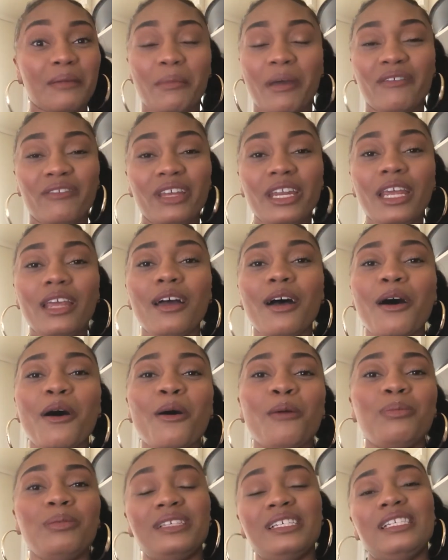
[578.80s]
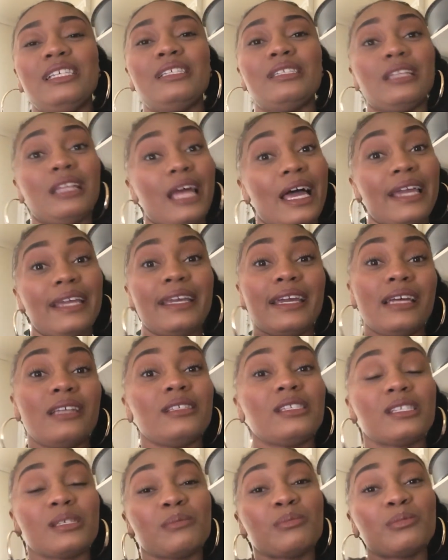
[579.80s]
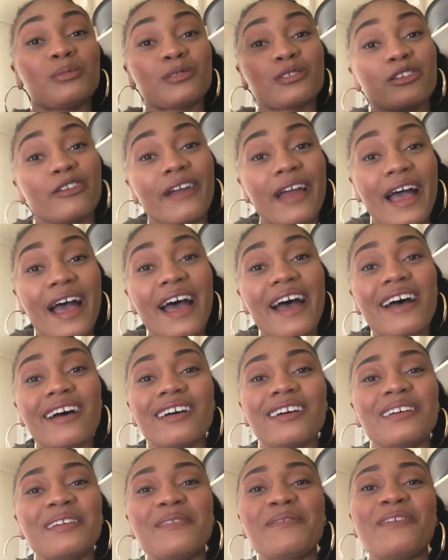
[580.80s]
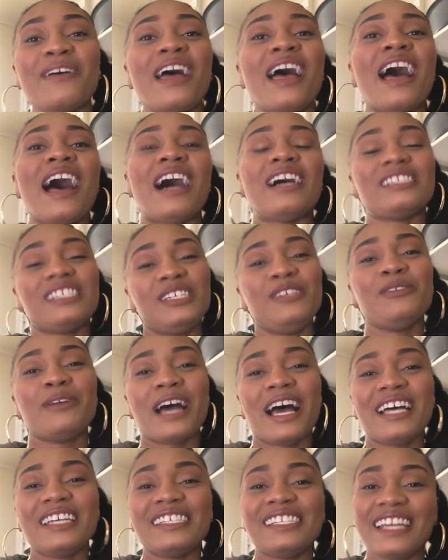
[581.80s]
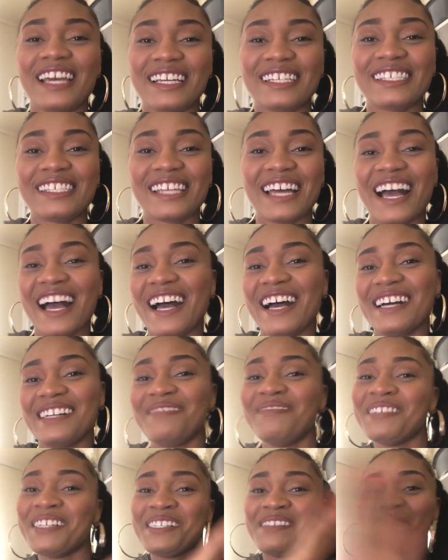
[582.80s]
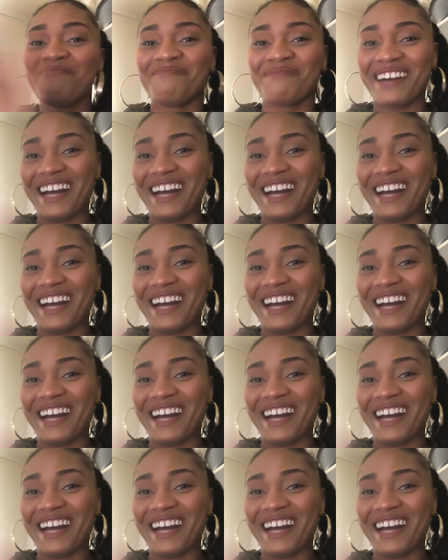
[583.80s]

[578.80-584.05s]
like my video. Please like and subscribe. I'll see you guys next time.